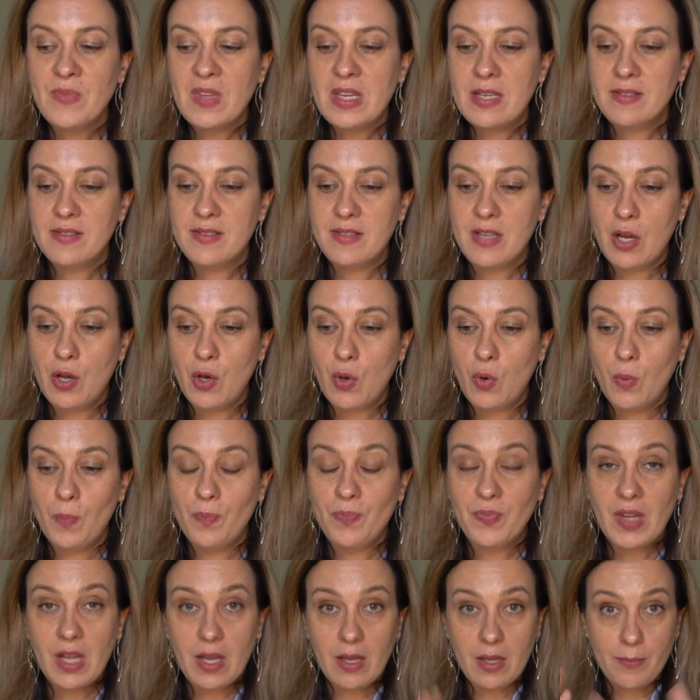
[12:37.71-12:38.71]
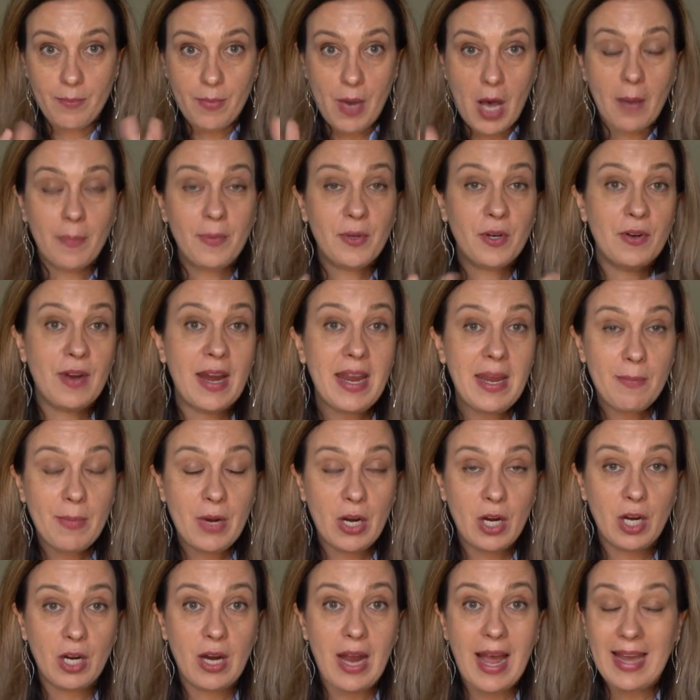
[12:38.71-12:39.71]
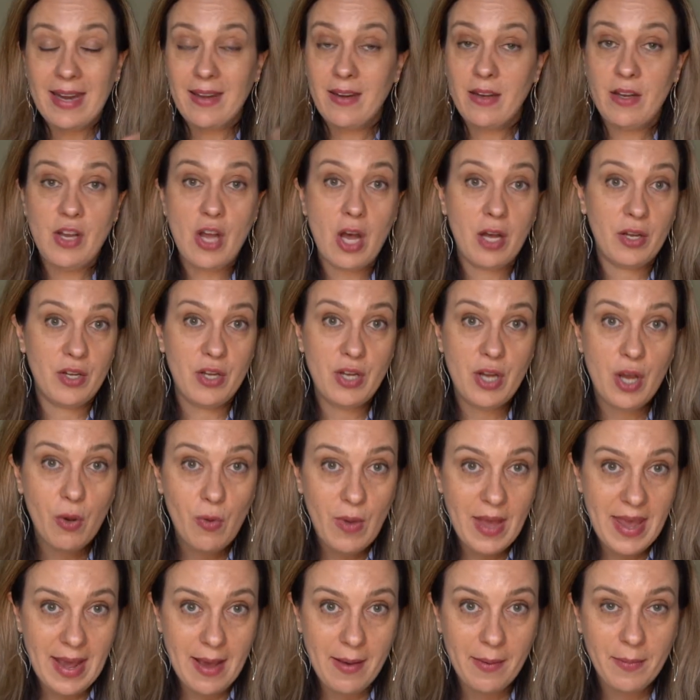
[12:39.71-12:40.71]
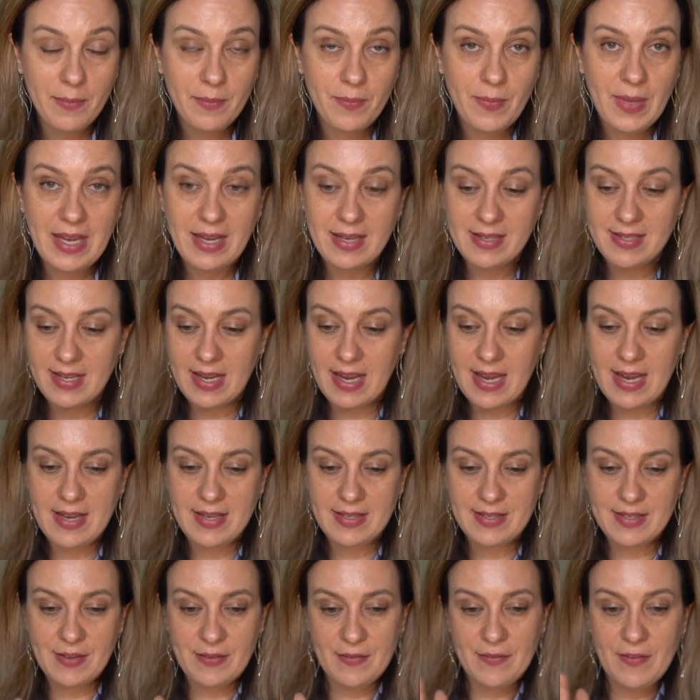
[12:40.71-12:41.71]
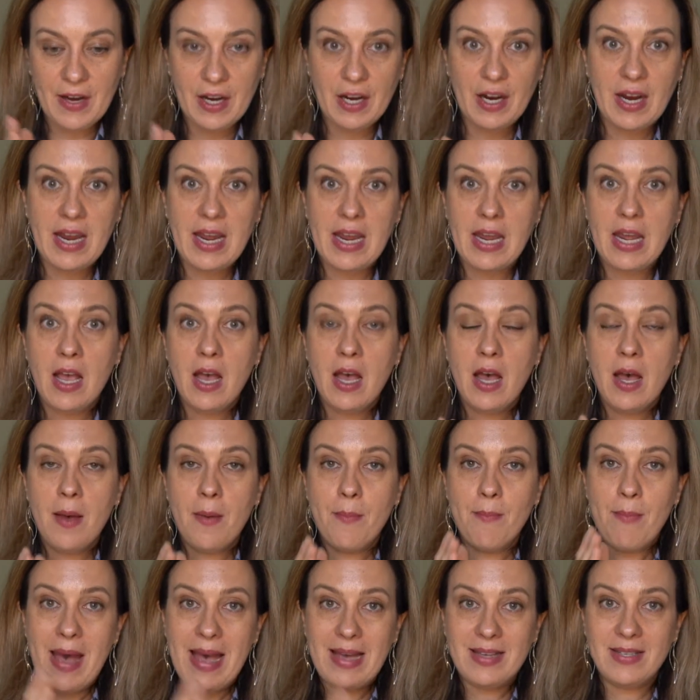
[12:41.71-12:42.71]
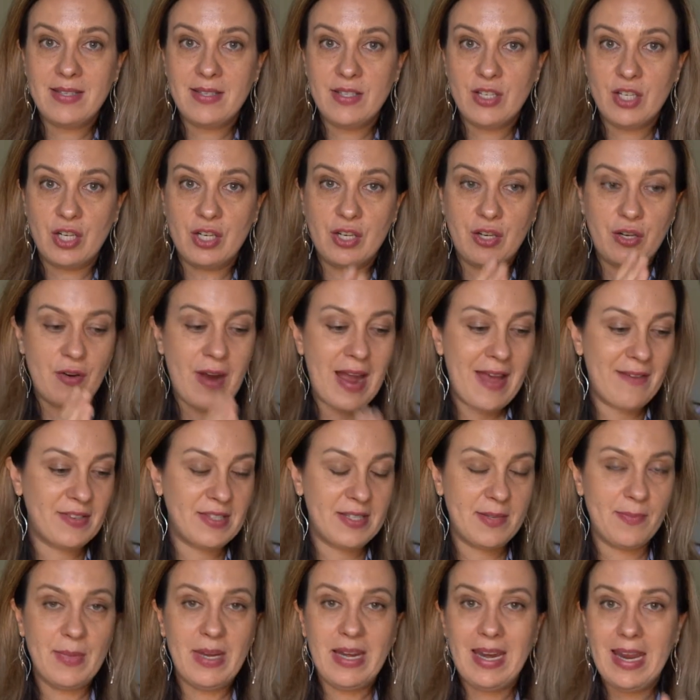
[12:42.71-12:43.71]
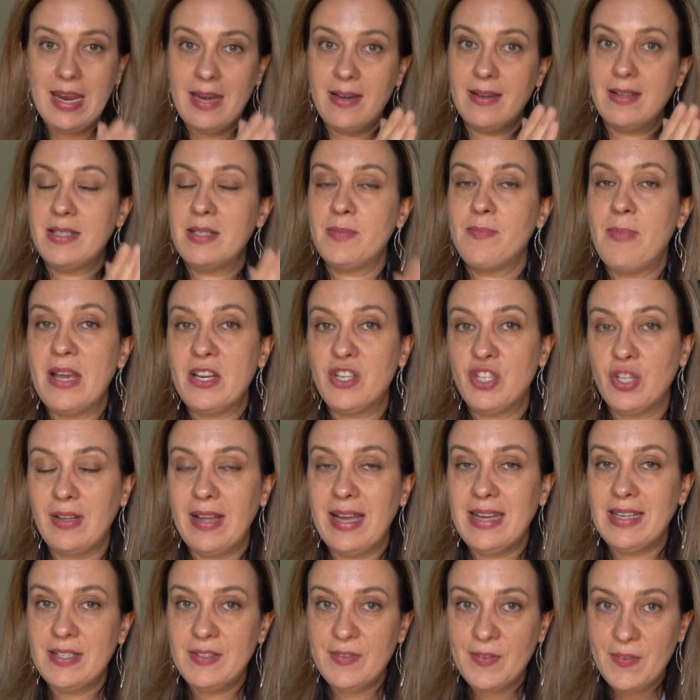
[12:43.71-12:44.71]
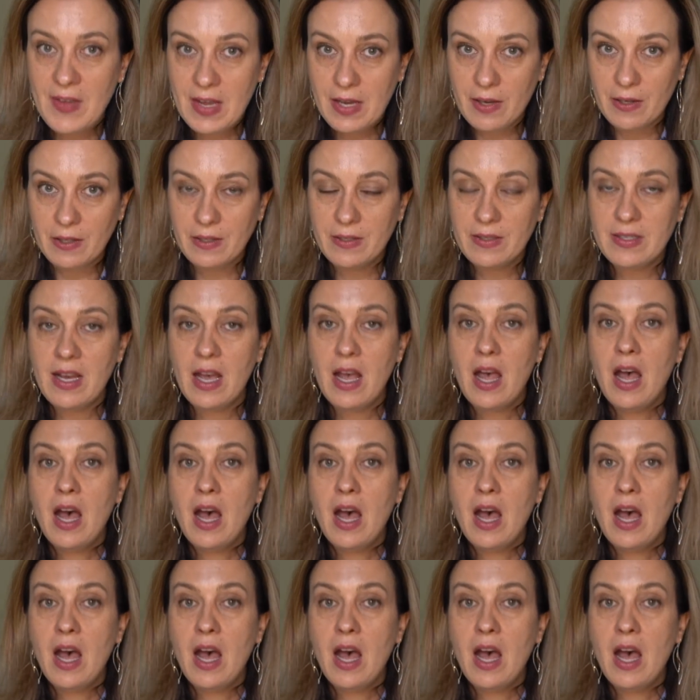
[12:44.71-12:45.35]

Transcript: So Bob Kramer, I did not know him because he is a very master craftsman in a specialized field